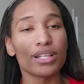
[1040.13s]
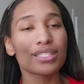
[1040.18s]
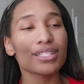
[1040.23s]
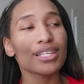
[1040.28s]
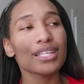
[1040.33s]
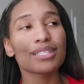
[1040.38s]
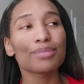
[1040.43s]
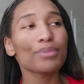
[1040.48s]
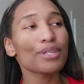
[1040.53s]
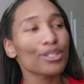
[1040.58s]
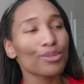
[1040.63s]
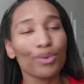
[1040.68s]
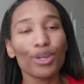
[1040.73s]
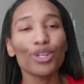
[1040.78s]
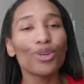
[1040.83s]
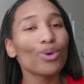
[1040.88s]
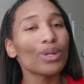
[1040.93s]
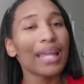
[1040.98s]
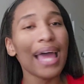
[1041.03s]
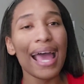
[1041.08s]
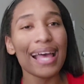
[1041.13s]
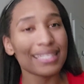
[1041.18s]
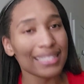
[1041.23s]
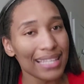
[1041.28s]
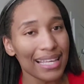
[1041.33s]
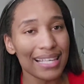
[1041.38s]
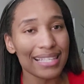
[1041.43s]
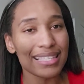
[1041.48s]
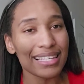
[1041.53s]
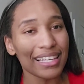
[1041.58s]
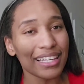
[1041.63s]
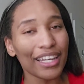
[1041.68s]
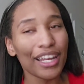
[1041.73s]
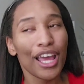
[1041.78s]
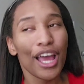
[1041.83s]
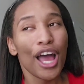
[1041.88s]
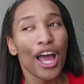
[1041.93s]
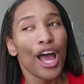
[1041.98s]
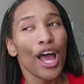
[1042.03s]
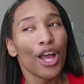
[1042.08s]
Cause bitch, we knew last season
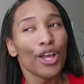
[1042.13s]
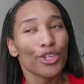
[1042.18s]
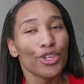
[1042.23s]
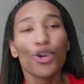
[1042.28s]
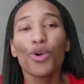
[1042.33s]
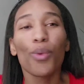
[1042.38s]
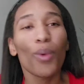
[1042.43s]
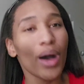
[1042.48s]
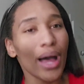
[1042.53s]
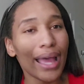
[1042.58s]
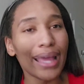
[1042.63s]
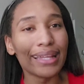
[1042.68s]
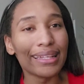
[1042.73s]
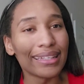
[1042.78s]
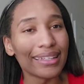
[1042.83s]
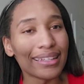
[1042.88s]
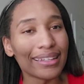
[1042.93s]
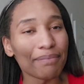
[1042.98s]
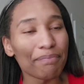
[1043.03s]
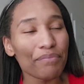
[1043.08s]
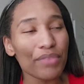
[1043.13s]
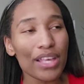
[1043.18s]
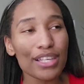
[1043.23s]
you wasn't.